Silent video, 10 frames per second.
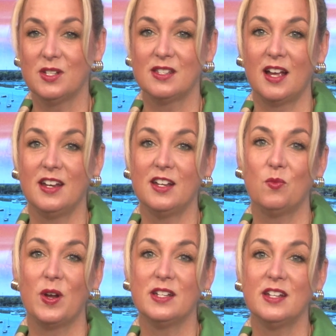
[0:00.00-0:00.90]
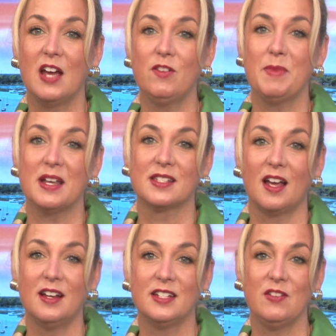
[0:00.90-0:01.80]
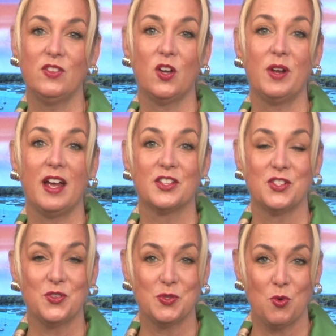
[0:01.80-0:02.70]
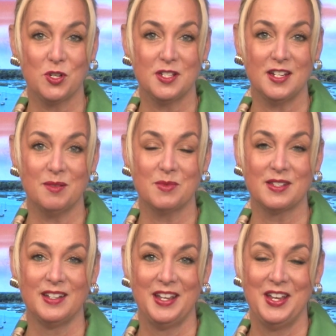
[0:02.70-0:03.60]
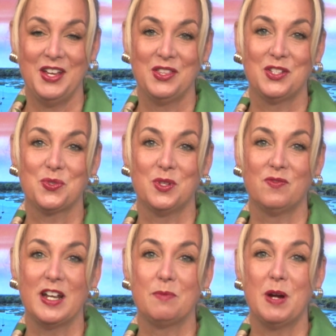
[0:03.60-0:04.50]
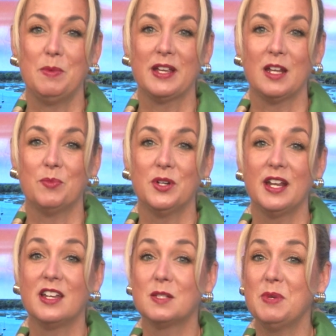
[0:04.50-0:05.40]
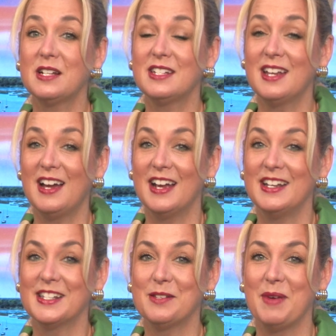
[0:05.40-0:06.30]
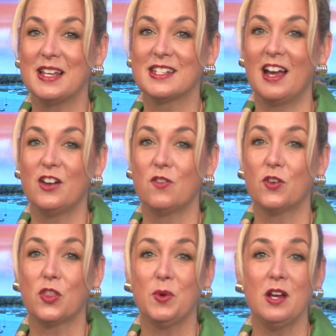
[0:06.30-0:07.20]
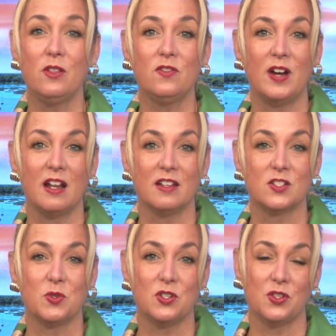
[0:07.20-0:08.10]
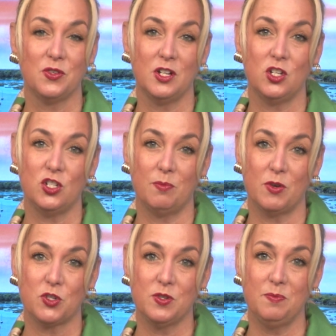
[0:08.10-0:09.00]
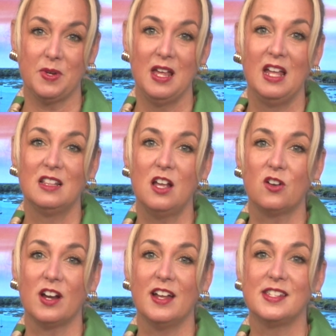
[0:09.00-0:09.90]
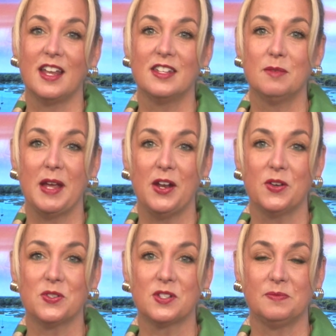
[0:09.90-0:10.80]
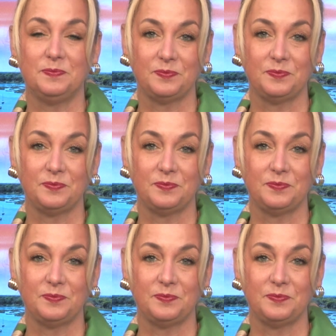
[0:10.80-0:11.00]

decided it wanted to have a mascot even though it has no sports teams. The school invited public input and has picked Tides as the mascot over three other finalists, which included Jumbo Shrimp, Loggerheads, and Tomatoes.